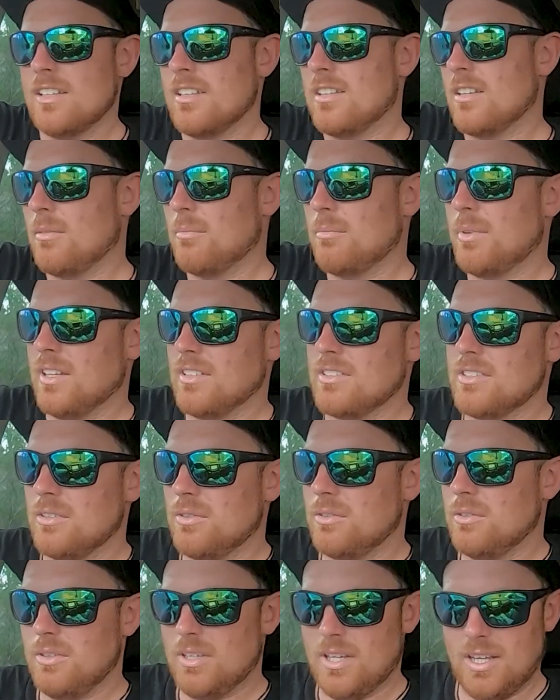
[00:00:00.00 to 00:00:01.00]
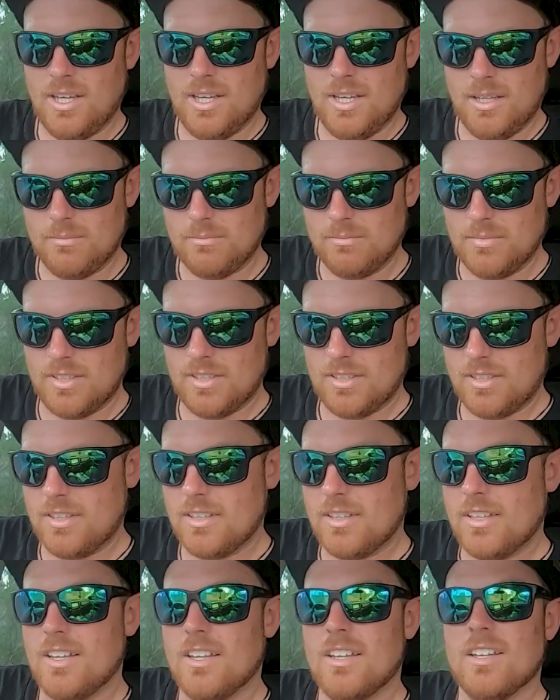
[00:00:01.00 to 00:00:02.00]
so I'm about to um,
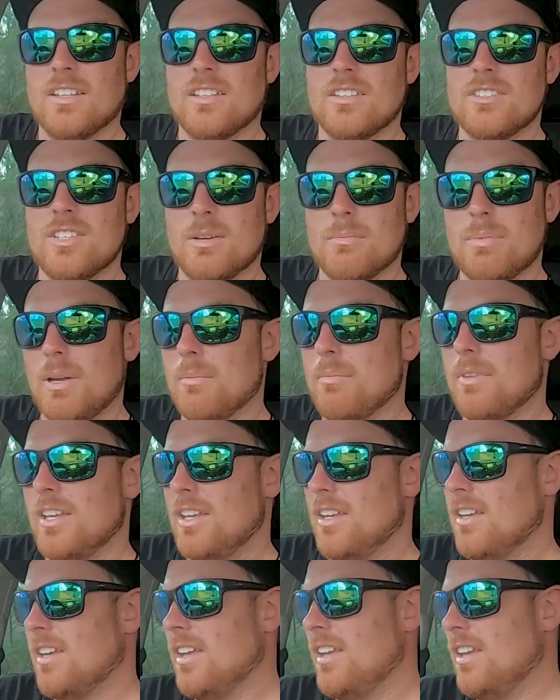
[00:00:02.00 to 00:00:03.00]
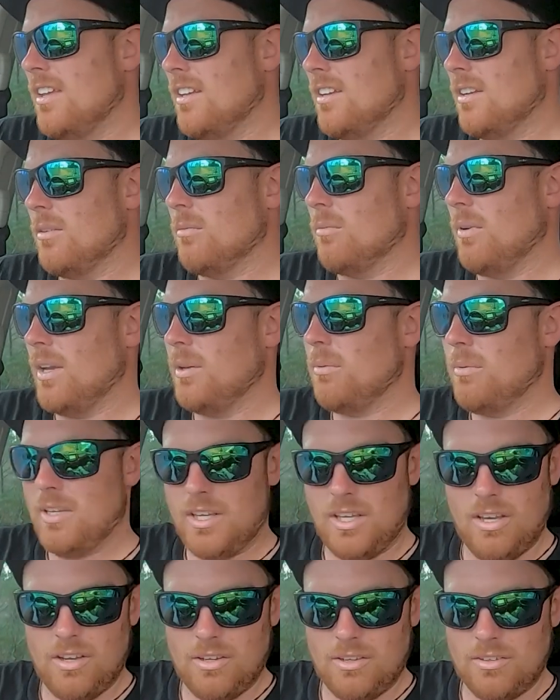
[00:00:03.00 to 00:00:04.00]
jump up there, and away we
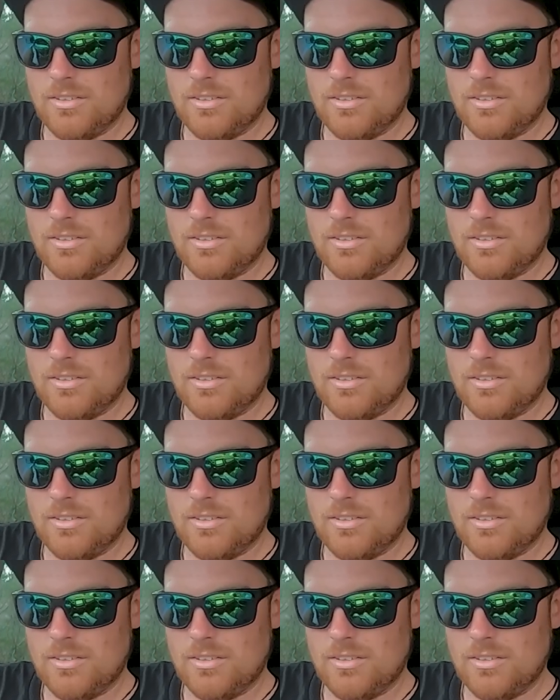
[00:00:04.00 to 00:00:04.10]
go.